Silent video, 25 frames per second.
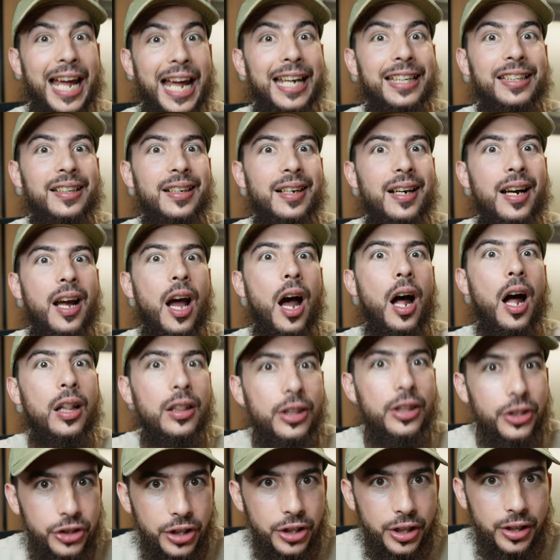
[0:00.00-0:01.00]
and
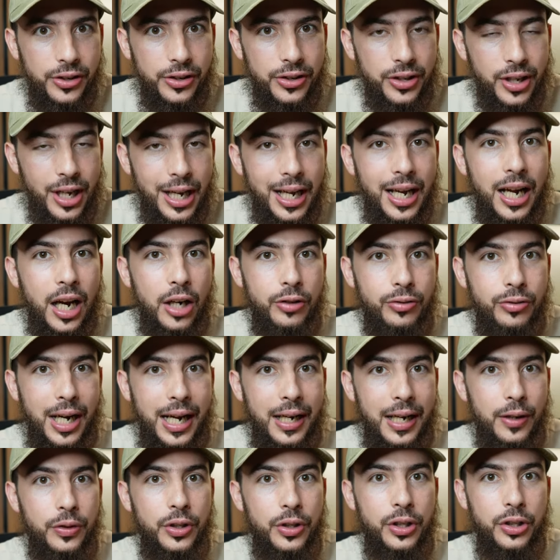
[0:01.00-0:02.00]
cultures
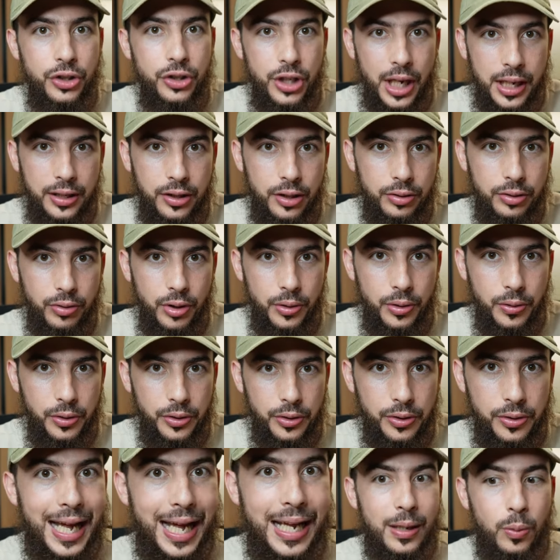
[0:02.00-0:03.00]
around gender
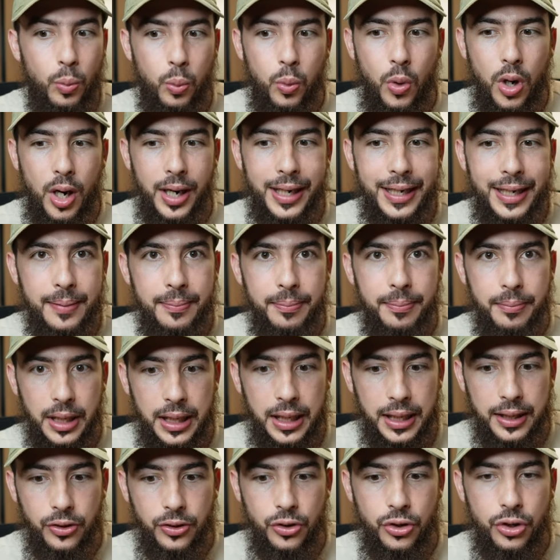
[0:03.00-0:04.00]
roles and what it
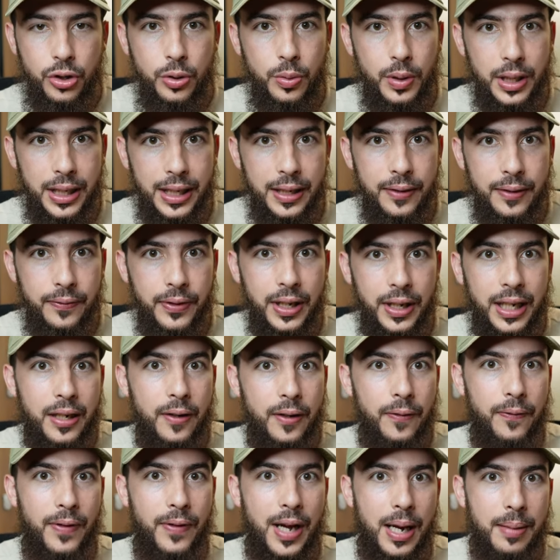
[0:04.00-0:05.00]
means to live in a
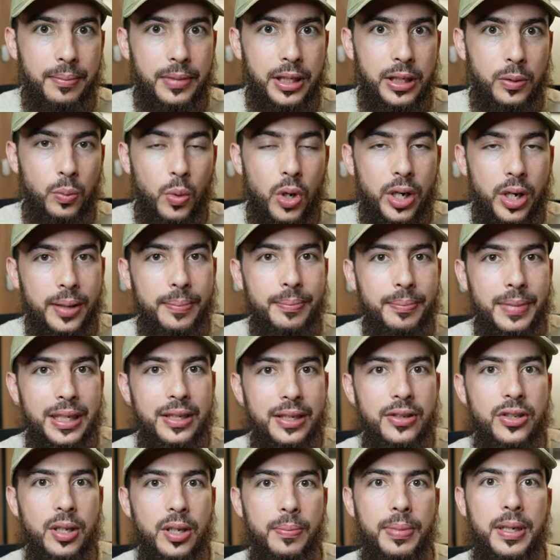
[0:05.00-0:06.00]
family, what it
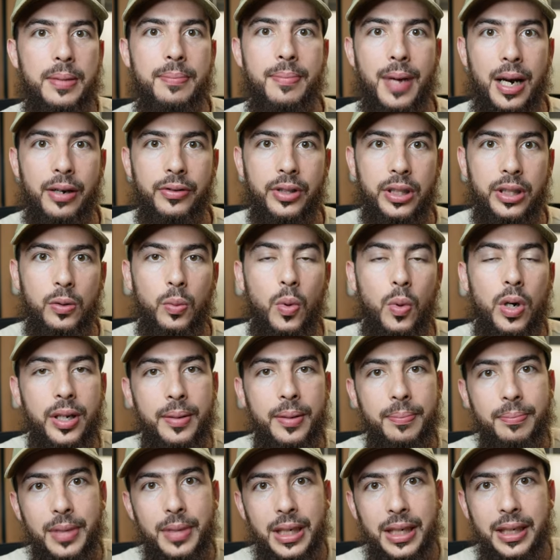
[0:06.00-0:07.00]
means to be married, what it
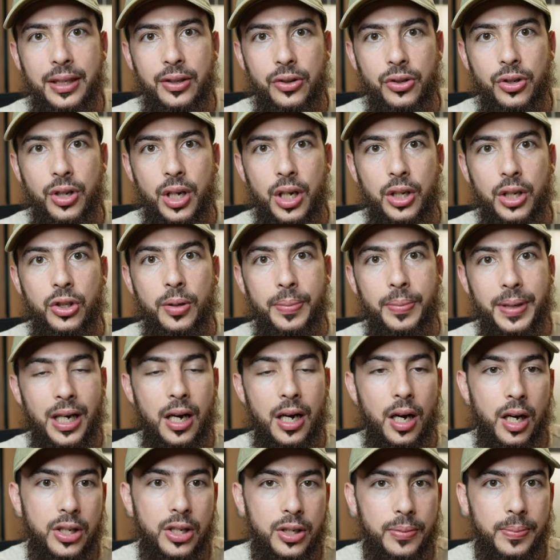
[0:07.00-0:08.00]
means to be a
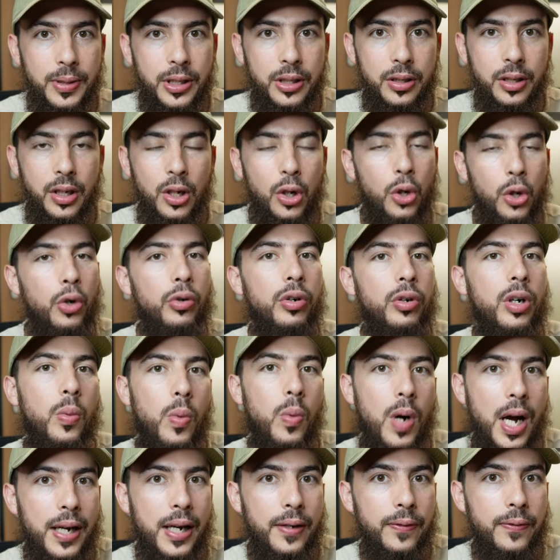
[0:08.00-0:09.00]
husband or a
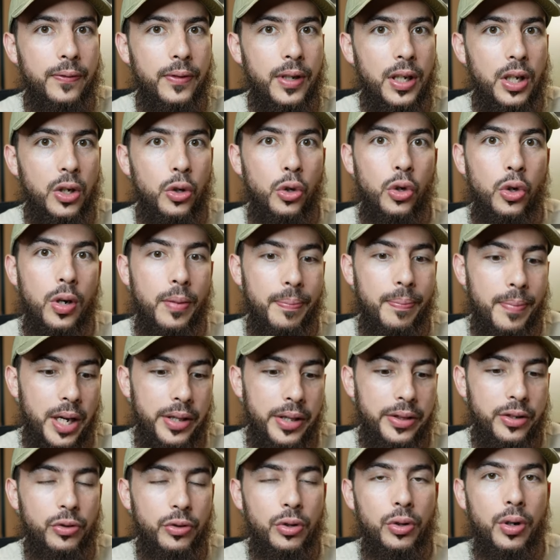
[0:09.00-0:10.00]
wife or a
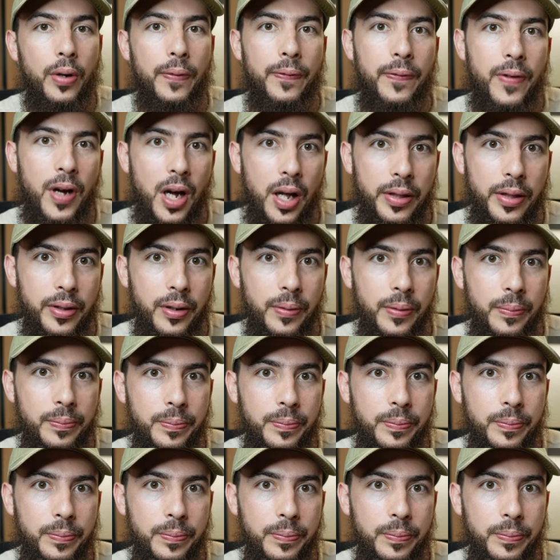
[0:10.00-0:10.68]
mother or a father.